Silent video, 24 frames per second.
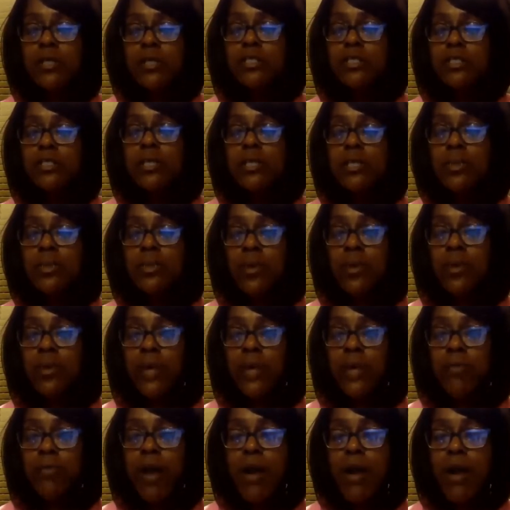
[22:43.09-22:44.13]
Support
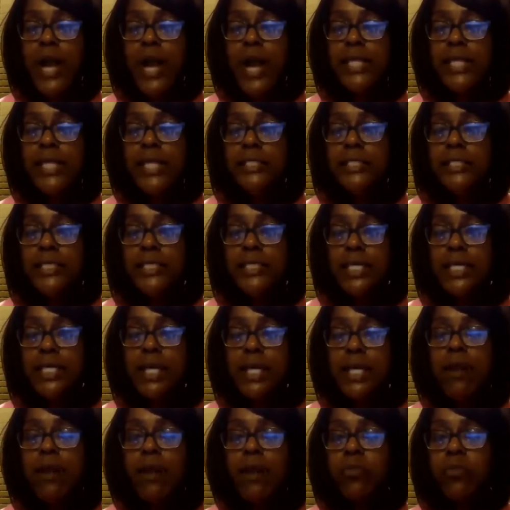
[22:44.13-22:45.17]
Raw Honesty,
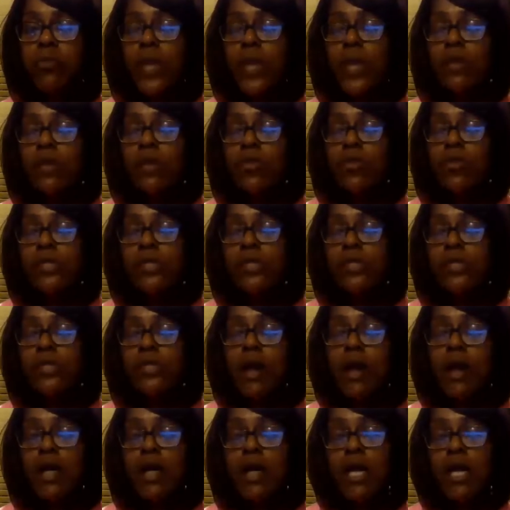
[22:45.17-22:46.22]
Health Weight and Real
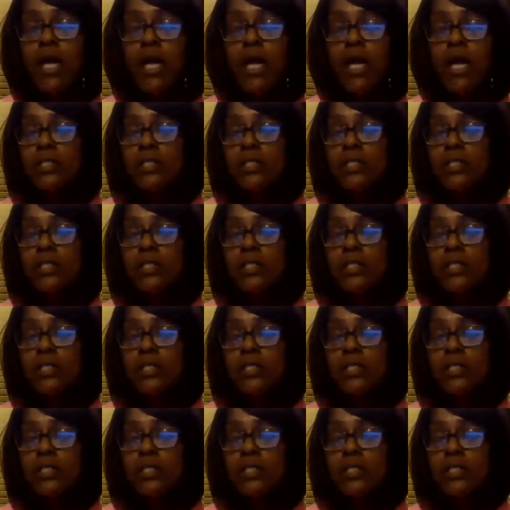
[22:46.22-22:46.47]
Talk.